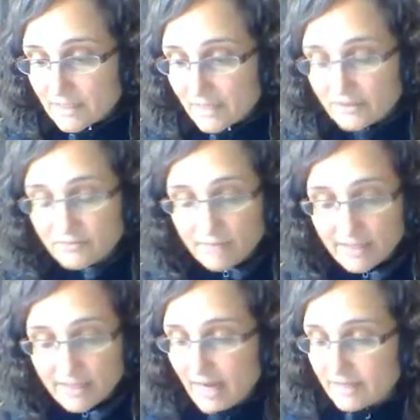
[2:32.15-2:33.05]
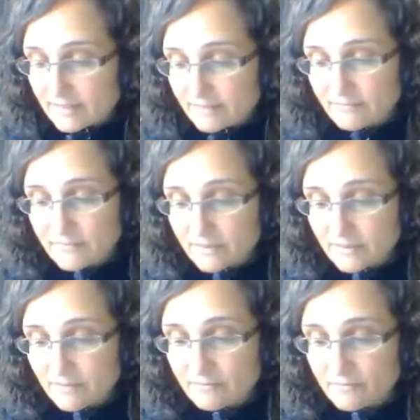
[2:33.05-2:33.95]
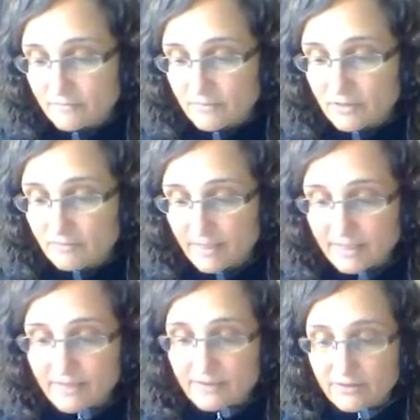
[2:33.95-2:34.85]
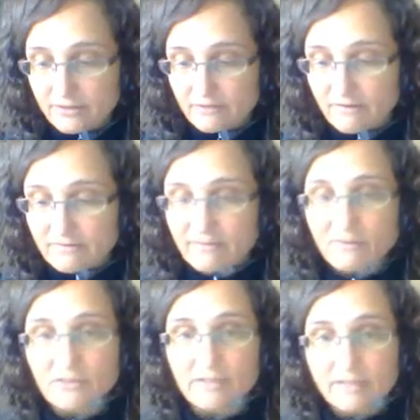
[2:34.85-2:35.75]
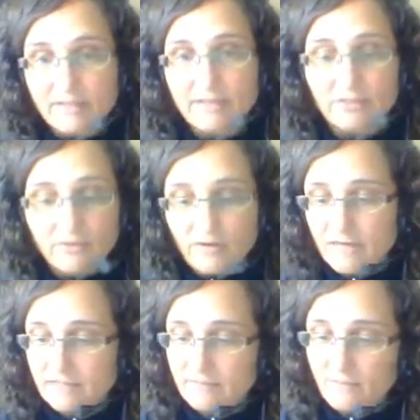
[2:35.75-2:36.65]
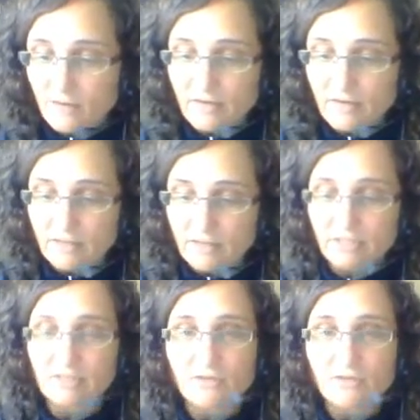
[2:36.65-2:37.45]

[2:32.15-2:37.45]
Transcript: you might ask you might either use five W's and an H or ask some broad questions.